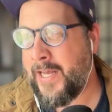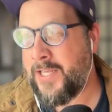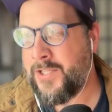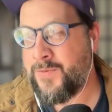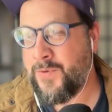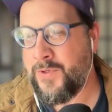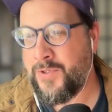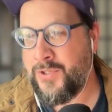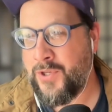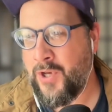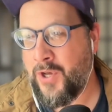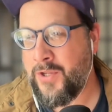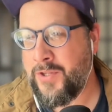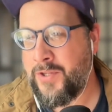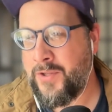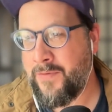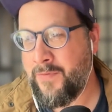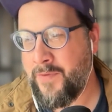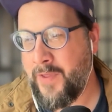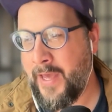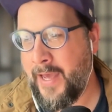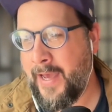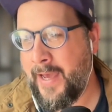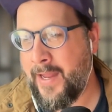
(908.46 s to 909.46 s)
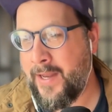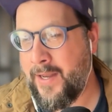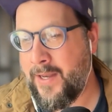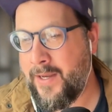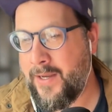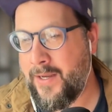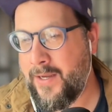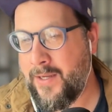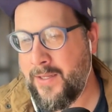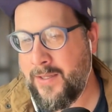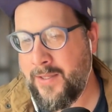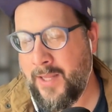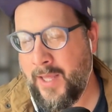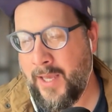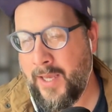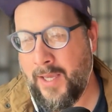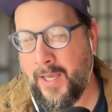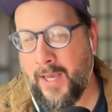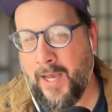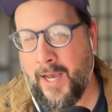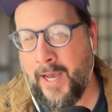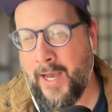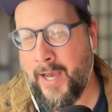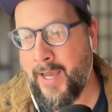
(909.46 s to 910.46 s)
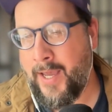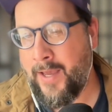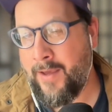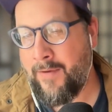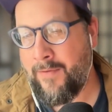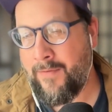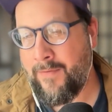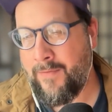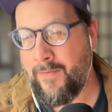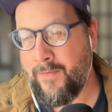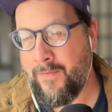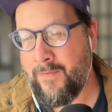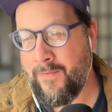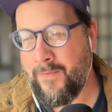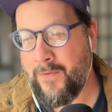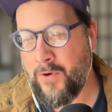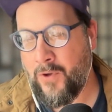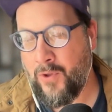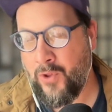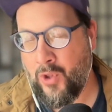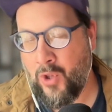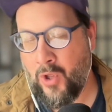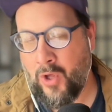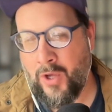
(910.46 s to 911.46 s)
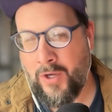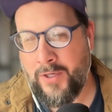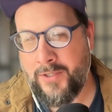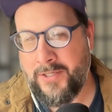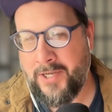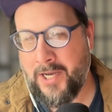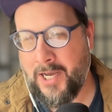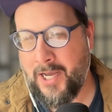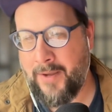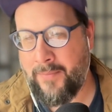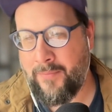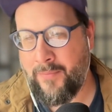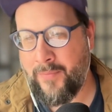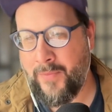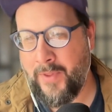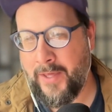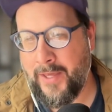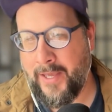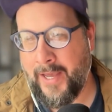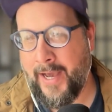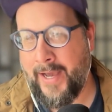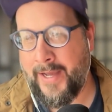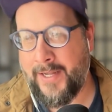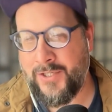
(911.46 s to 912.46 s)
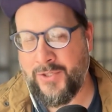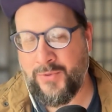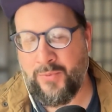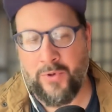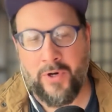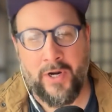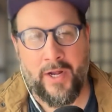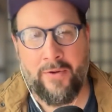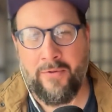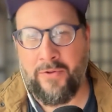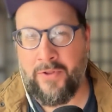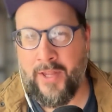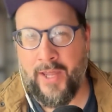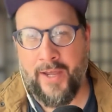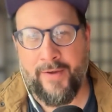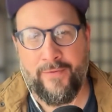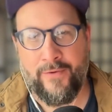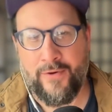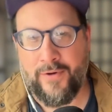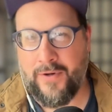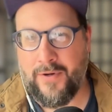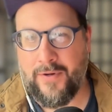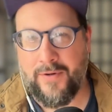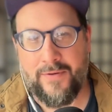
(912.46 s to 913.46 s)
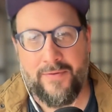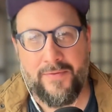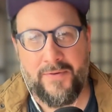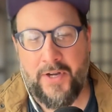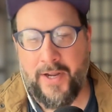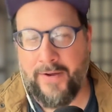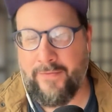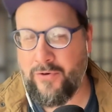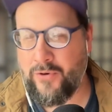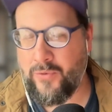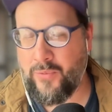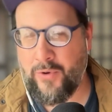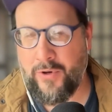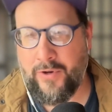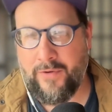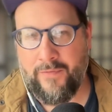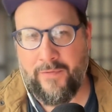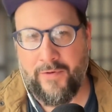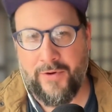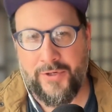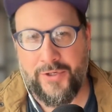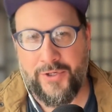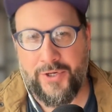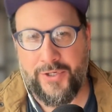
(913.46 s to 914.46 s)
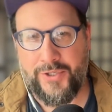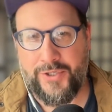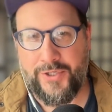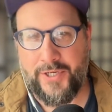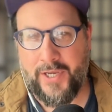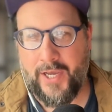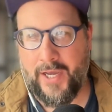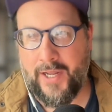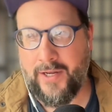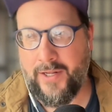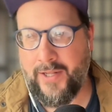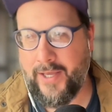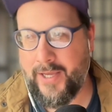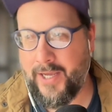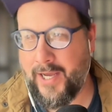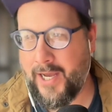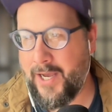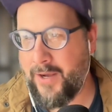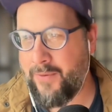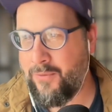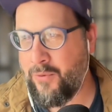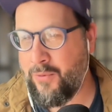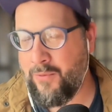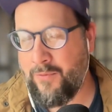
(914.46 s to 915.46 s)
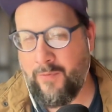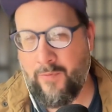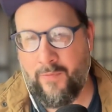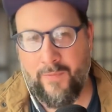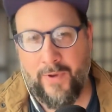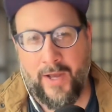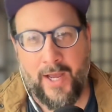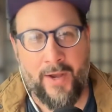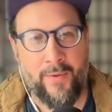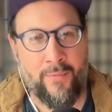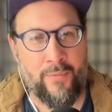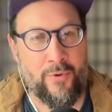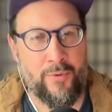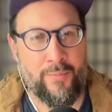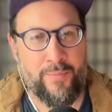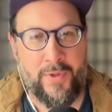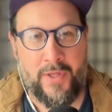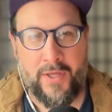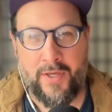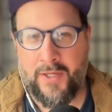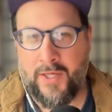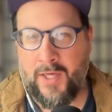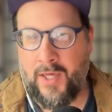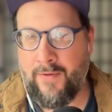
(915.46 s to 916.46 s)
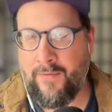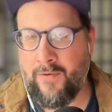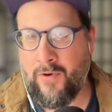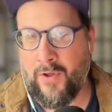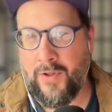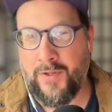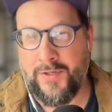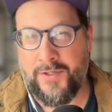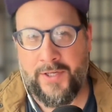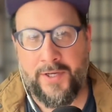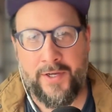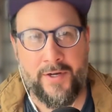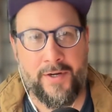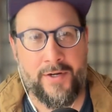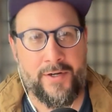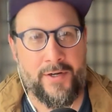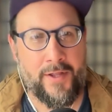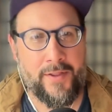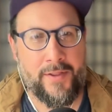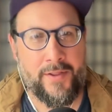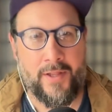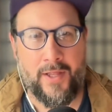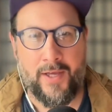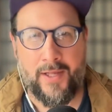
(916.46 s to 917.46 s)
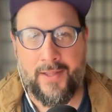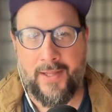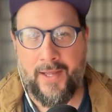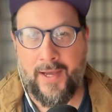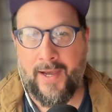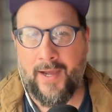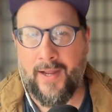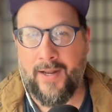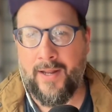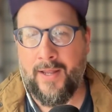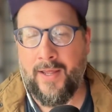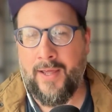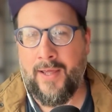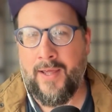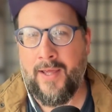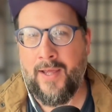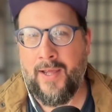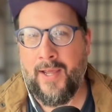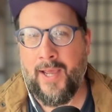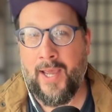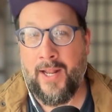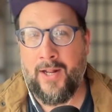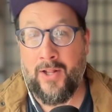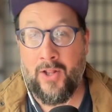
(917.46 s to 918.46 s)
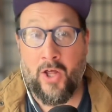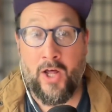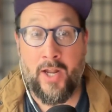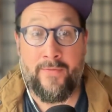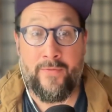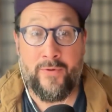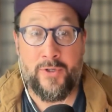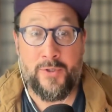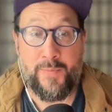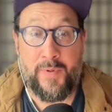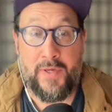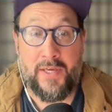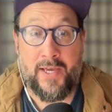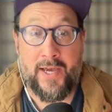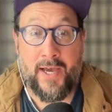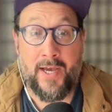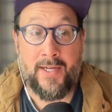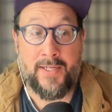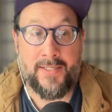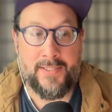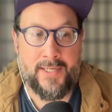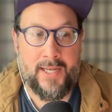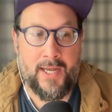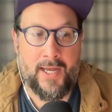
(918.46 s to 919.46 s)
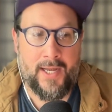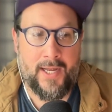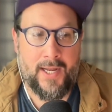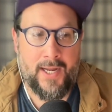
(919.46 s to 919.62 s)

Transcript: as a result of that, like for a long time, like I swear I will never work for a church again. Like I won't be a key volunteer, nothing like that. And a lot of it was because